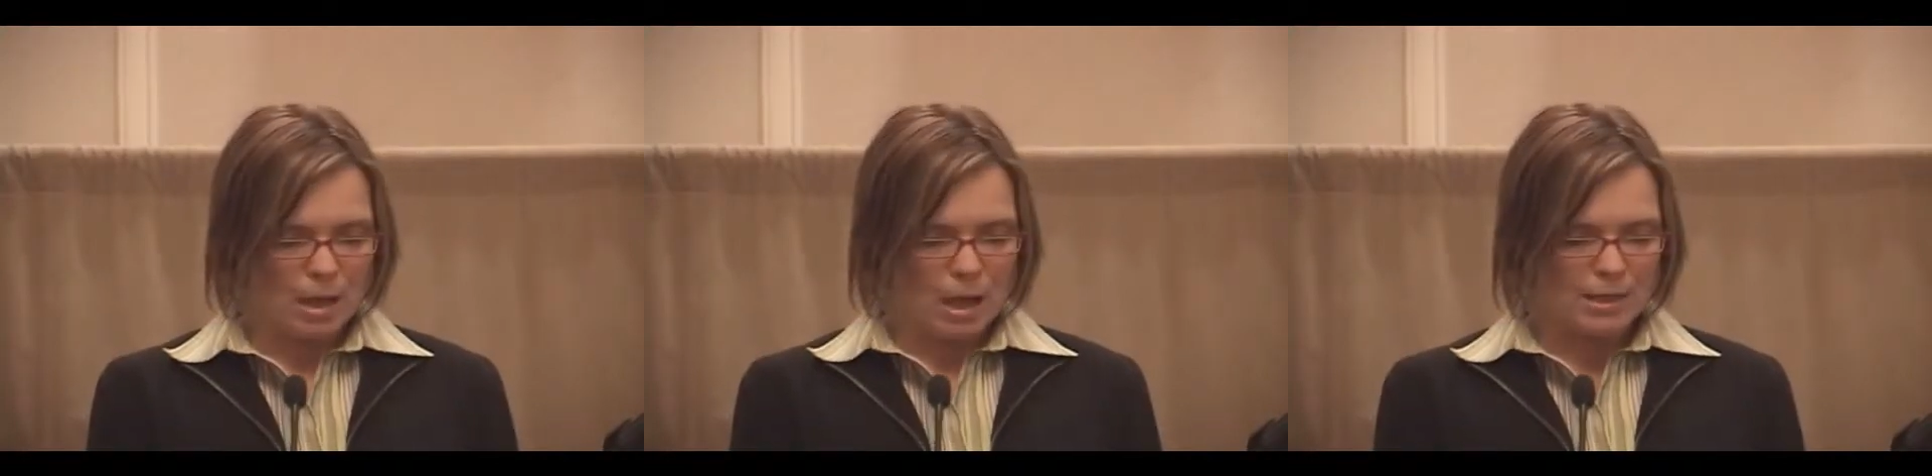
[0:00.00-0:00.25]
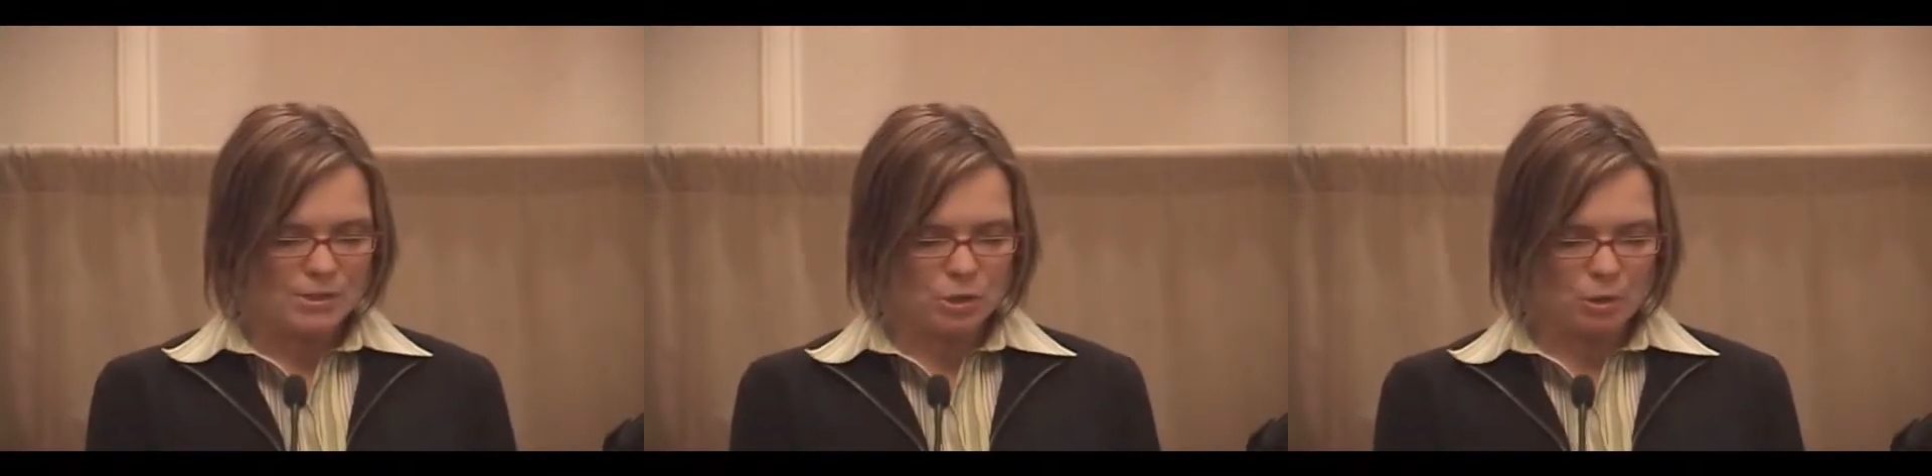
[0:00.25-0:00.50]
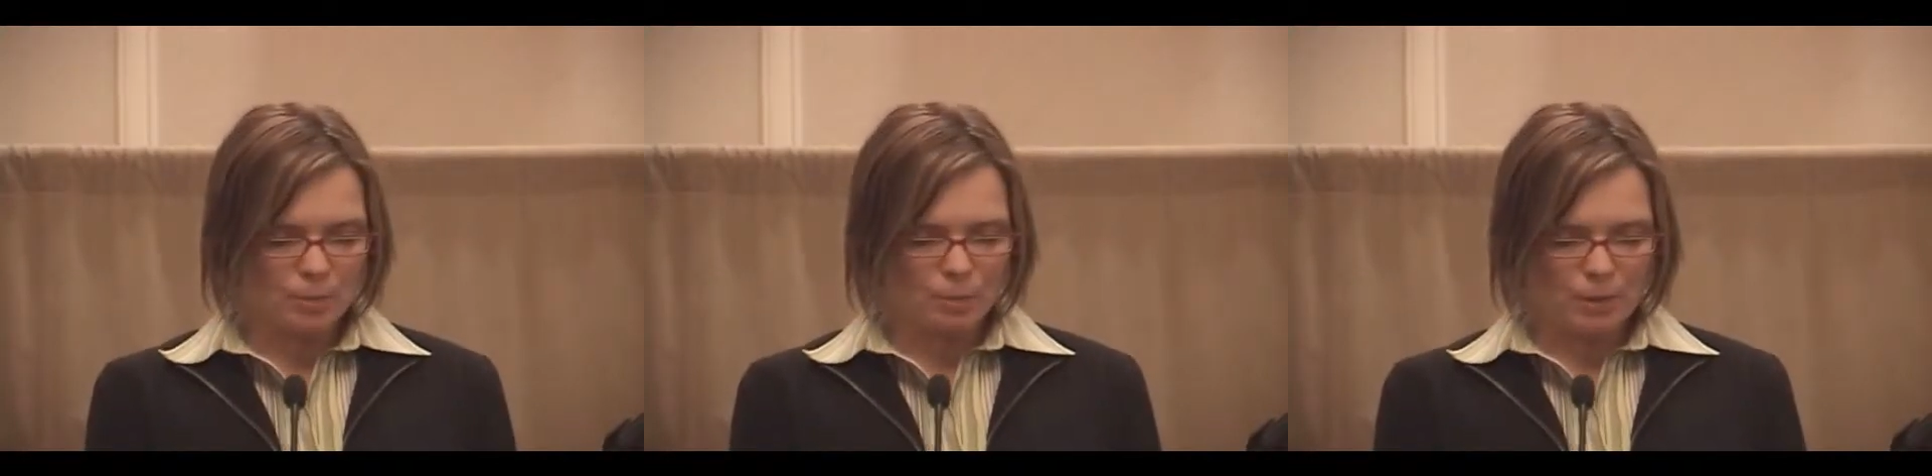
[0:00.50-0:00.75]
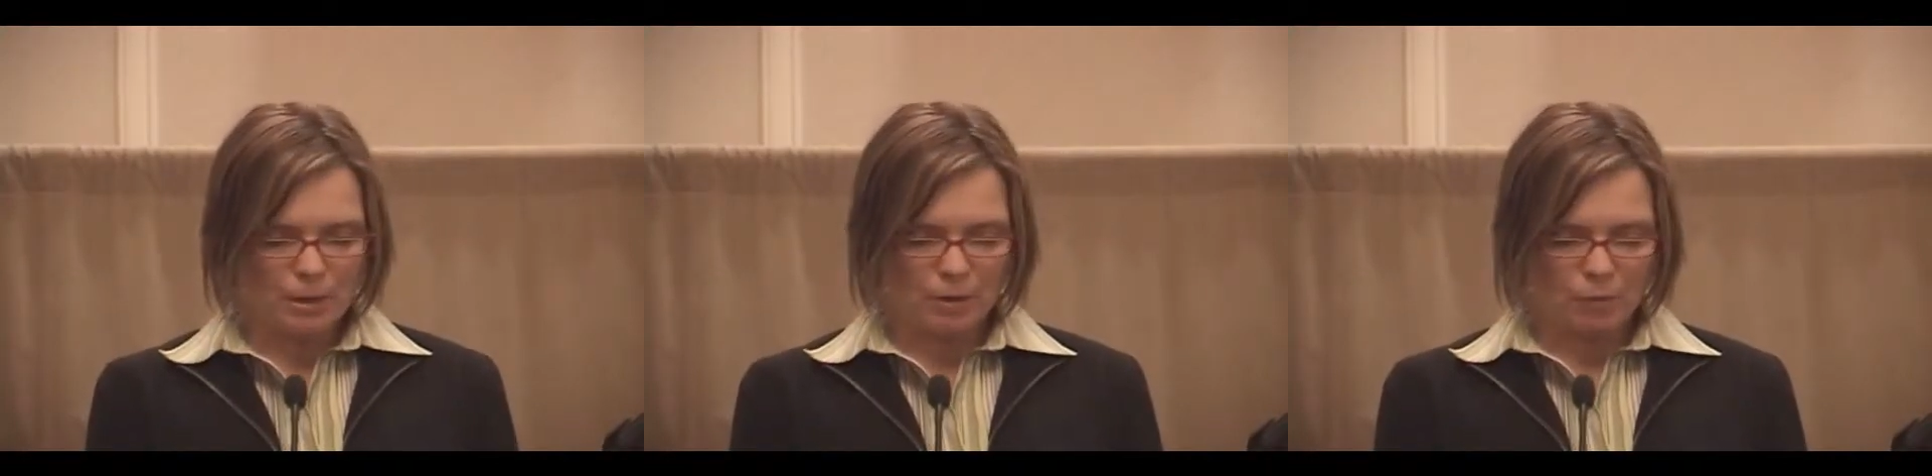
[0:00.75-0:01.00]
I started
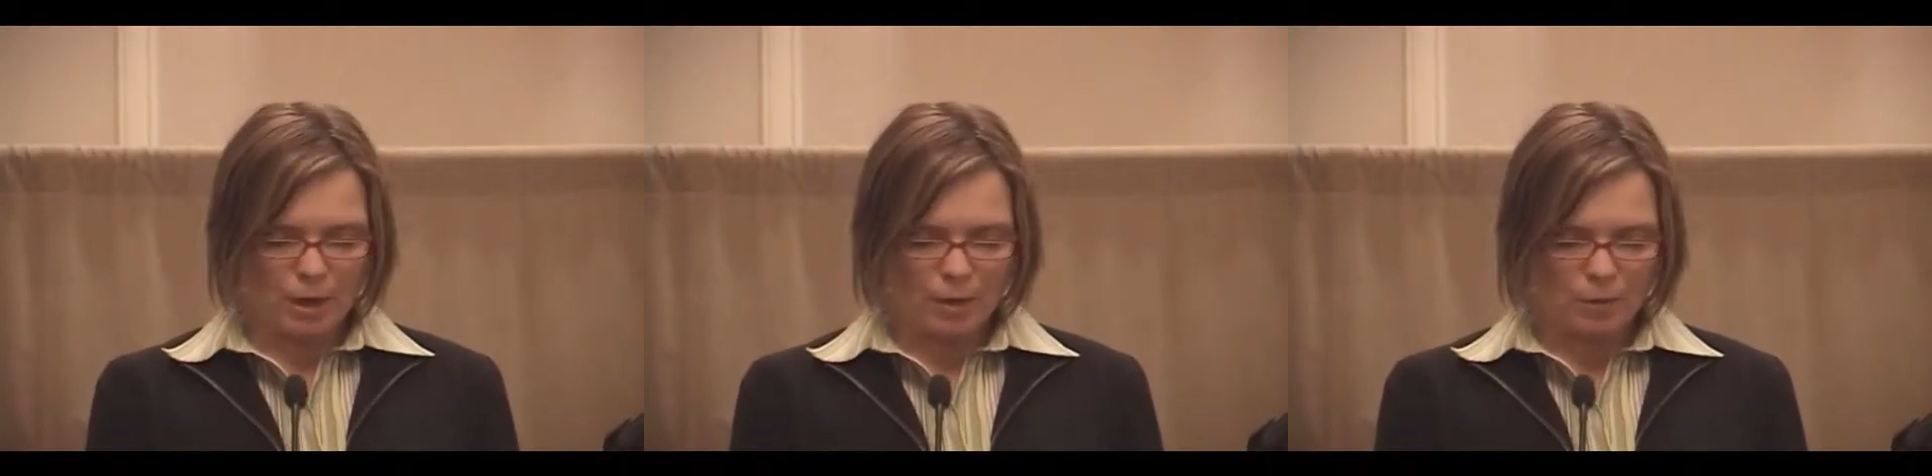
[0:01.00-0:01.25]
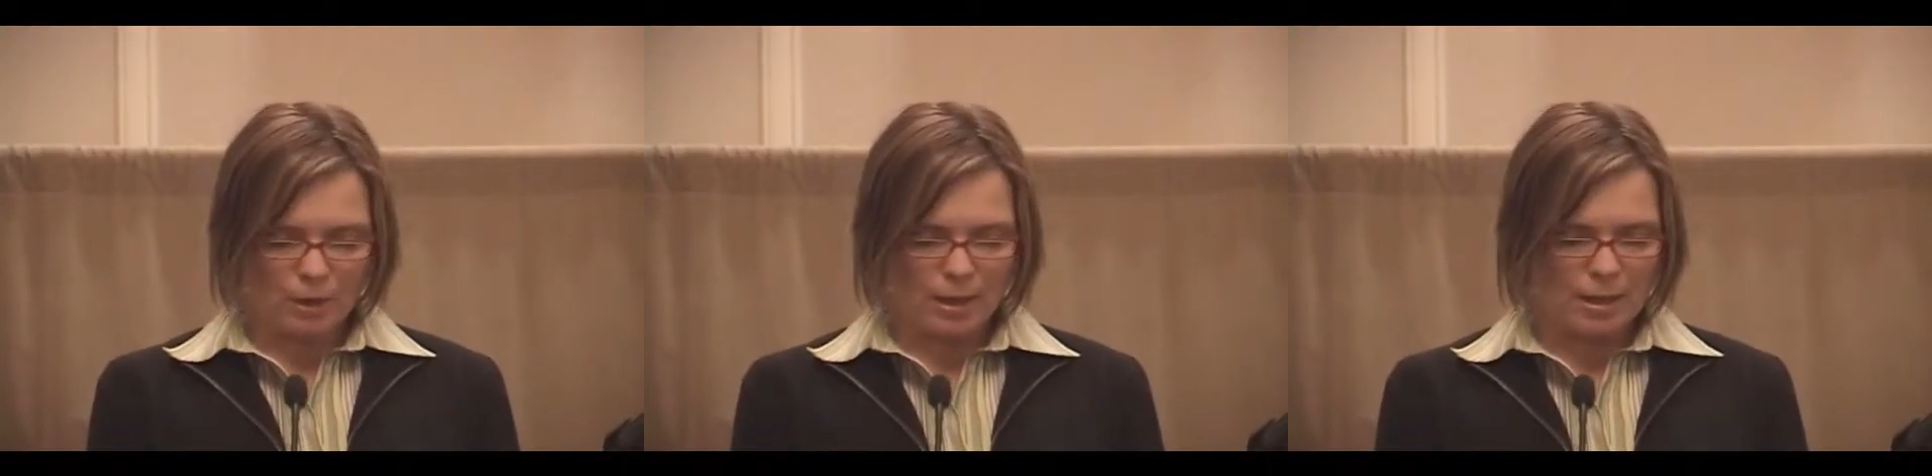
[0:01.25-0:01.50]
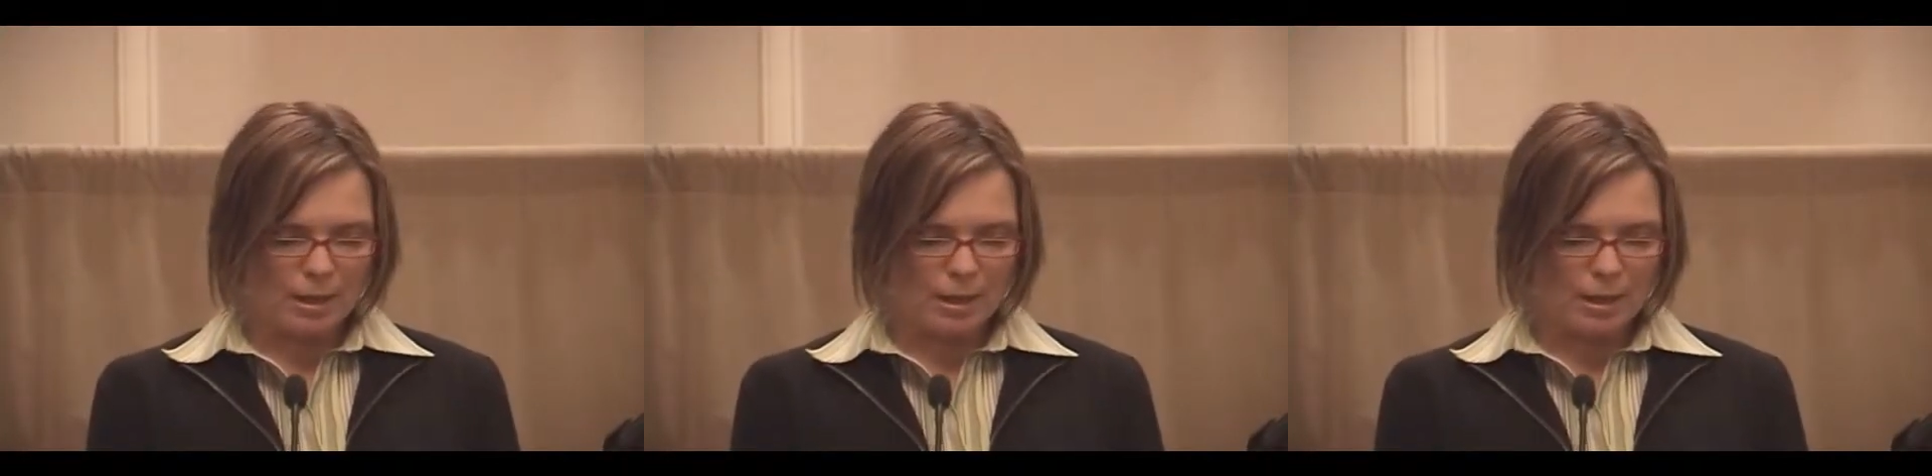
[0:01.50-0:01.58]
preparing right away,